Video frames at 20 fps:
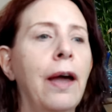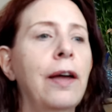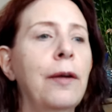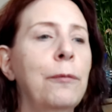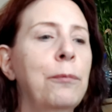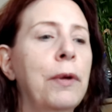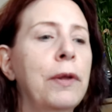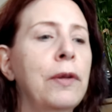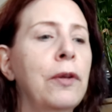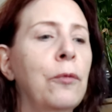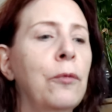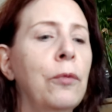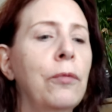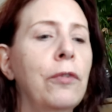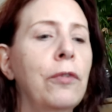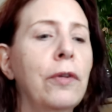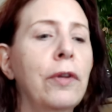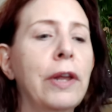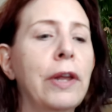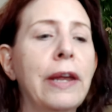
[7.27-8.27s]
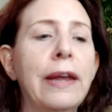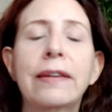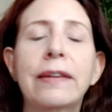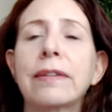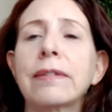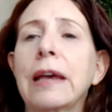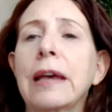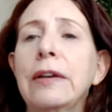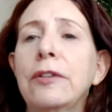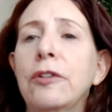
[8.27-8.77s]
I've been,
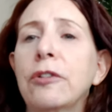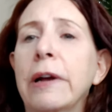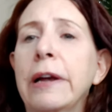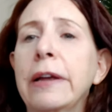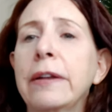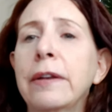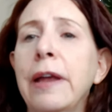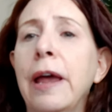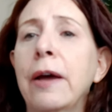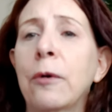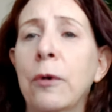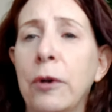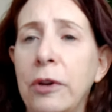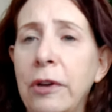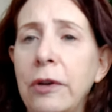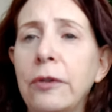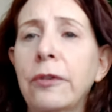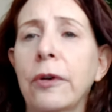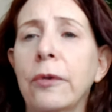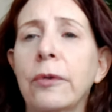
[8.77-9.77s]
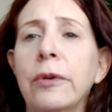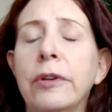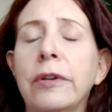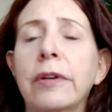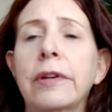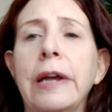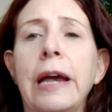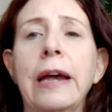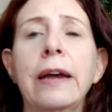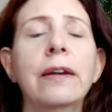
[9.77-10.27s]
it's Adrienne. How are you doing
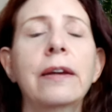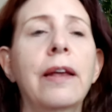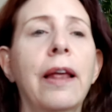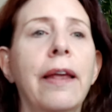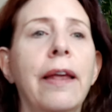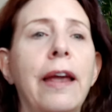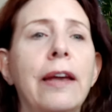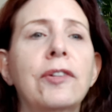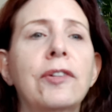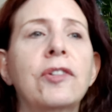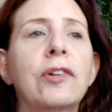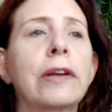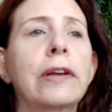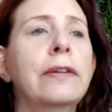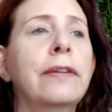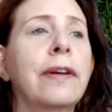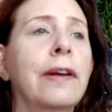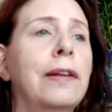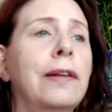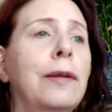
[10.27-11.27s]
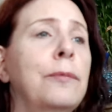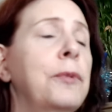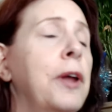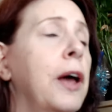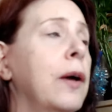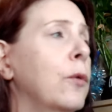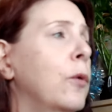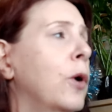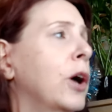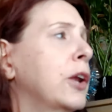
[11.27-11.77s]
today? As you can tell, I'm
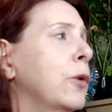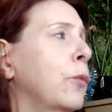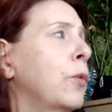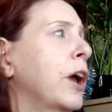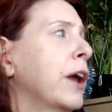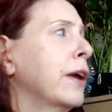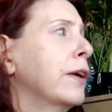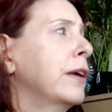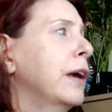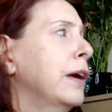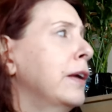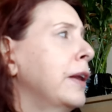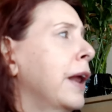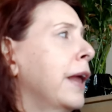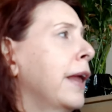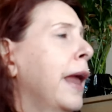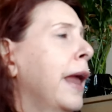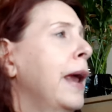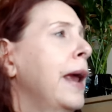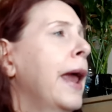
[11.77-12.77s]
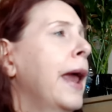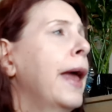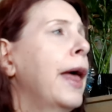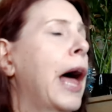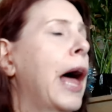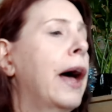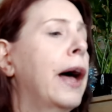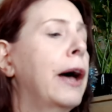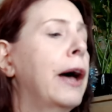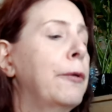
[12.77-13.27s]
not quite awake yet,
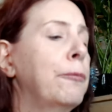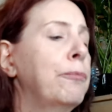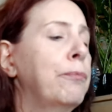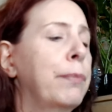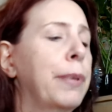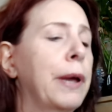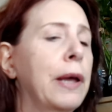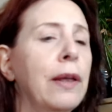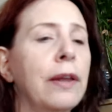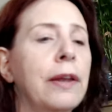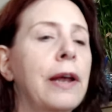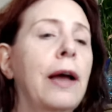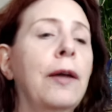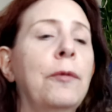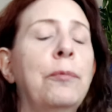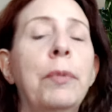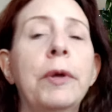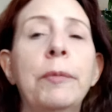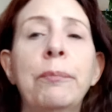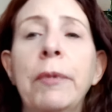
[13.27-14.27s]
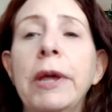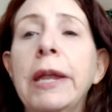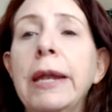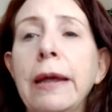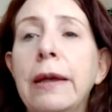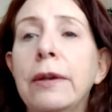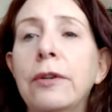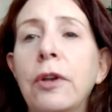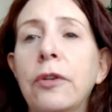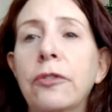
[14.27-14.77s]
um, but I've been
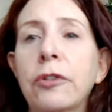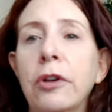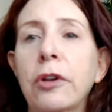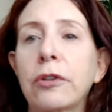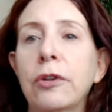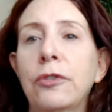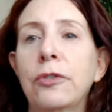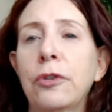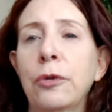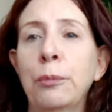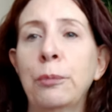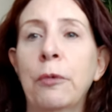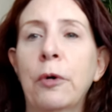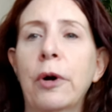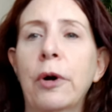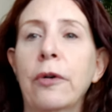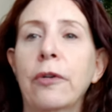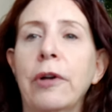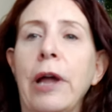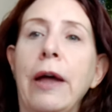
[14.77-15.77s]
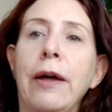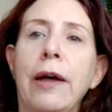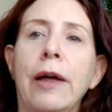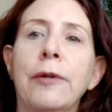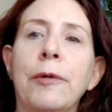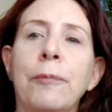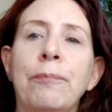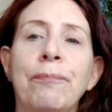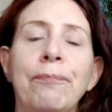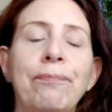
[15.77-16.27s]
meaning to do more
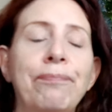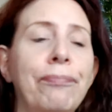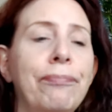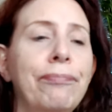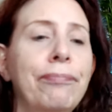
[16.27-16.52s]
um,